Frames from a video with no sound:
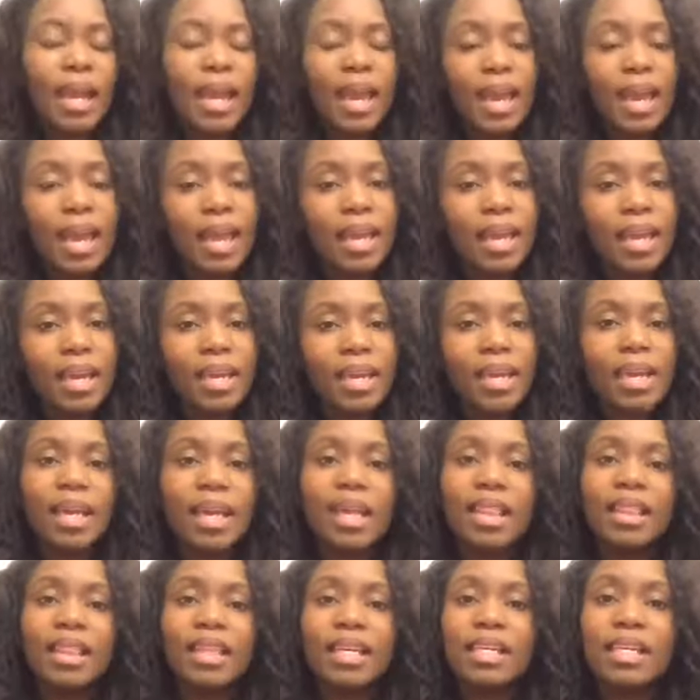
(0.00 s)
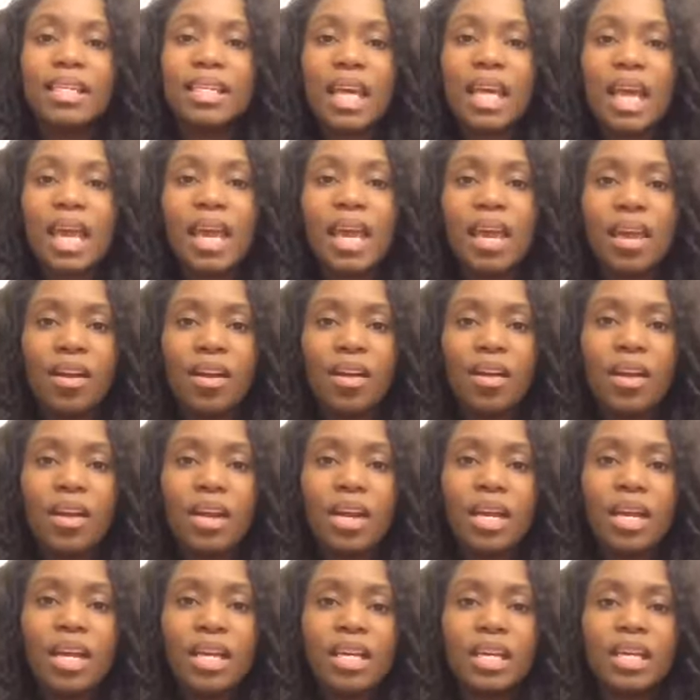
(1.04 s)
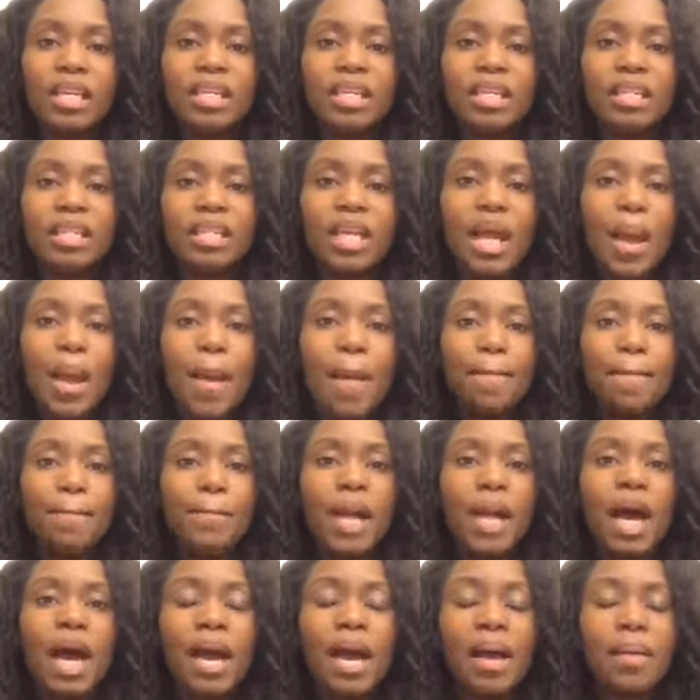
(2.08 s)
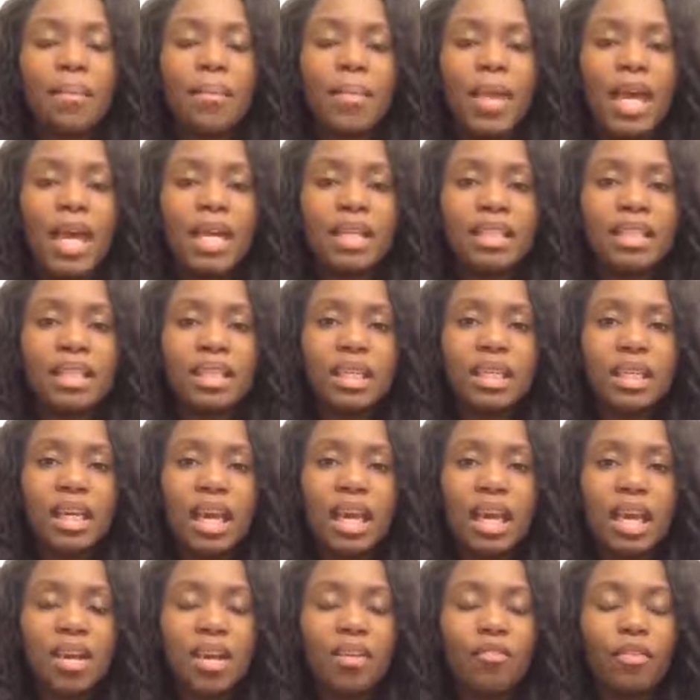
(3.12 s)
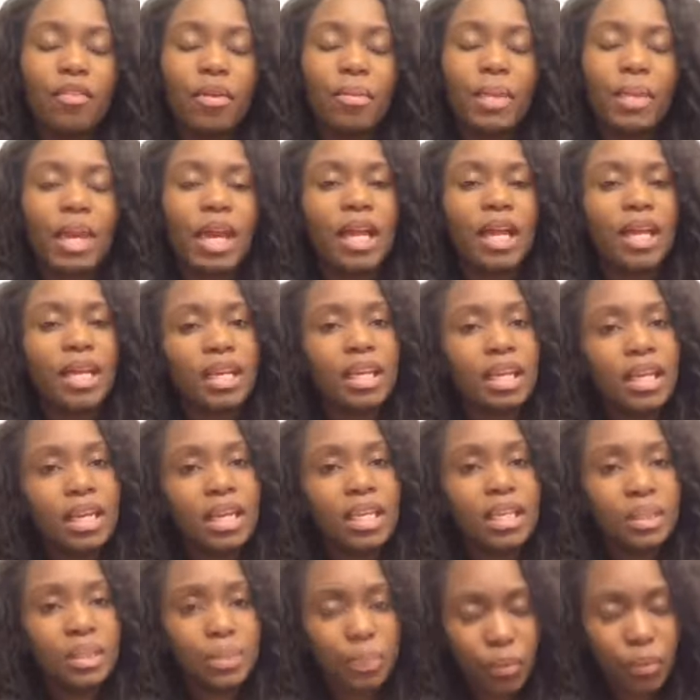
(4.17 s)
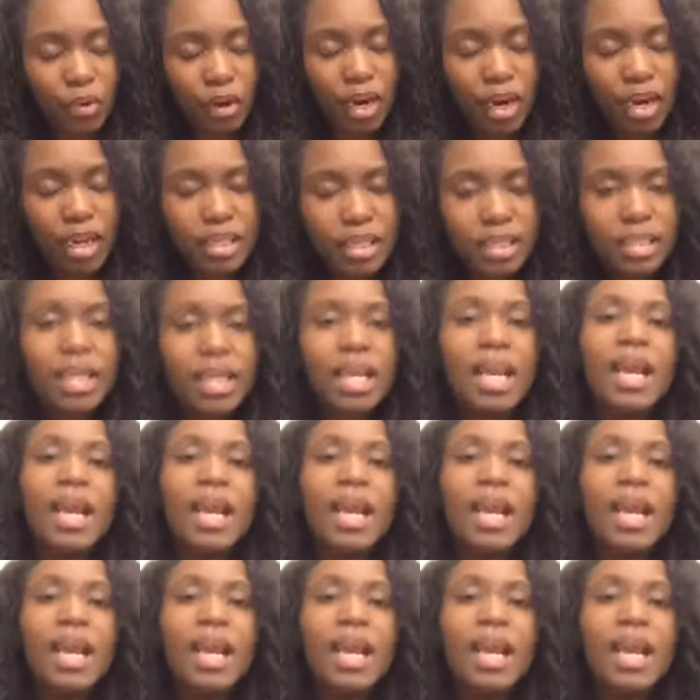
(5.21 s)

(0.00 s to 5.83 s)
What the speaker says: And this hair is by Maxine Hair from AliExpress.